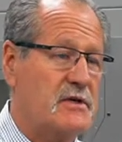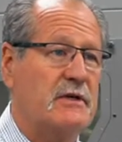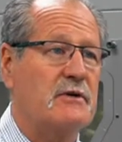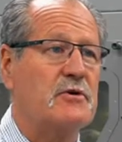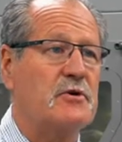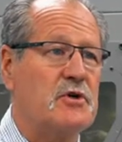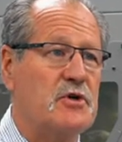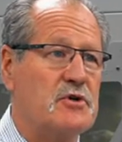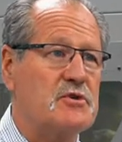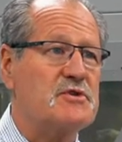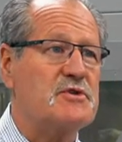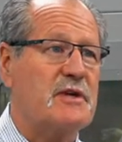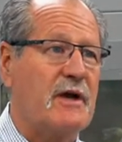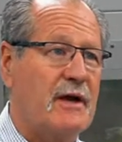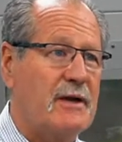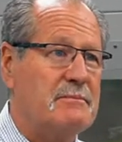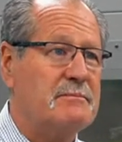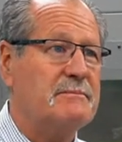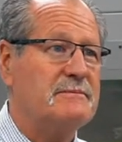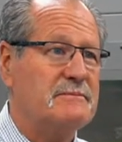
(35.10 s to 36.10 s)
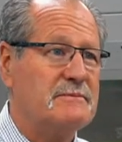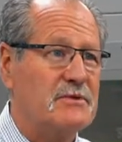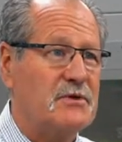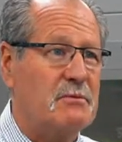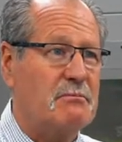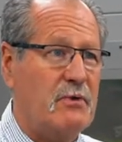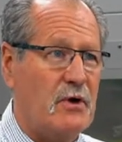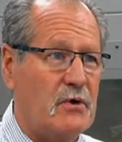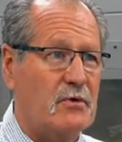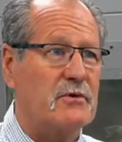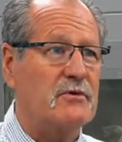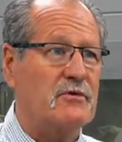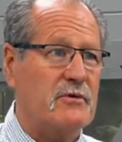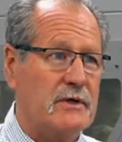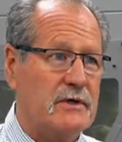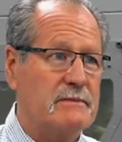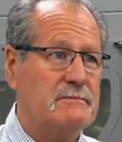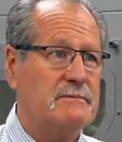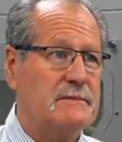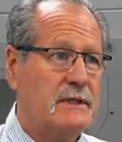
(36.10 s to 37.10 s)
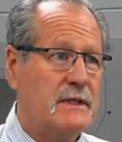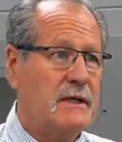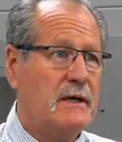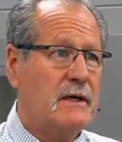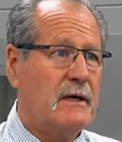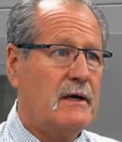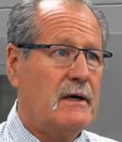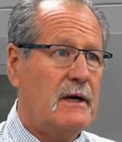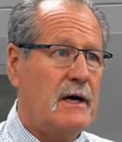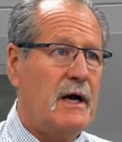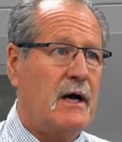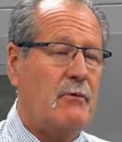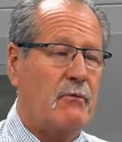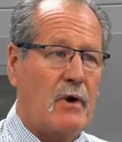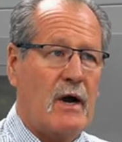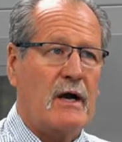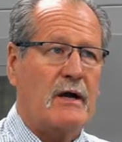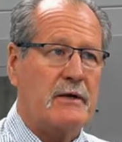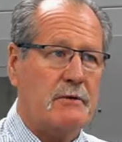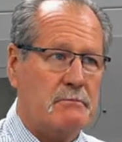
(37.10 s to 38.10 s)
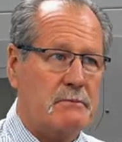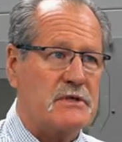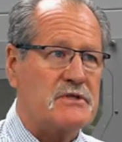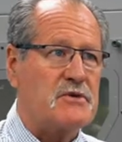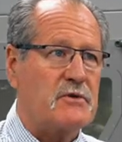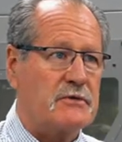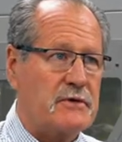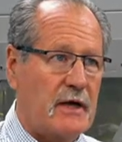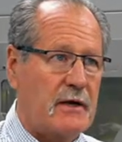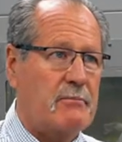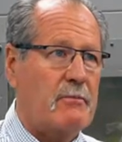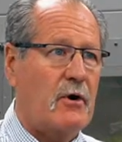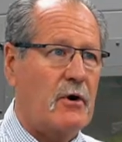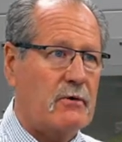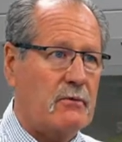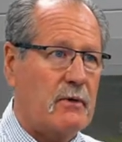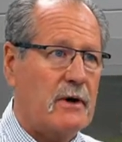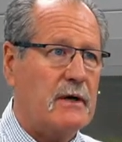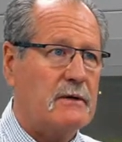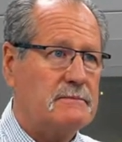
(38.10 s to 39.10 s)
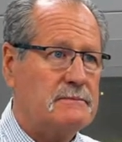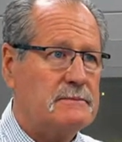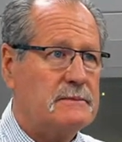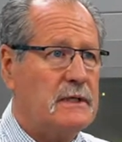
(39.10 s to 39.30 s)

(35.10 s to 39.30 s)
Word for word: single use type componentry, uh, rocket missile type hardware.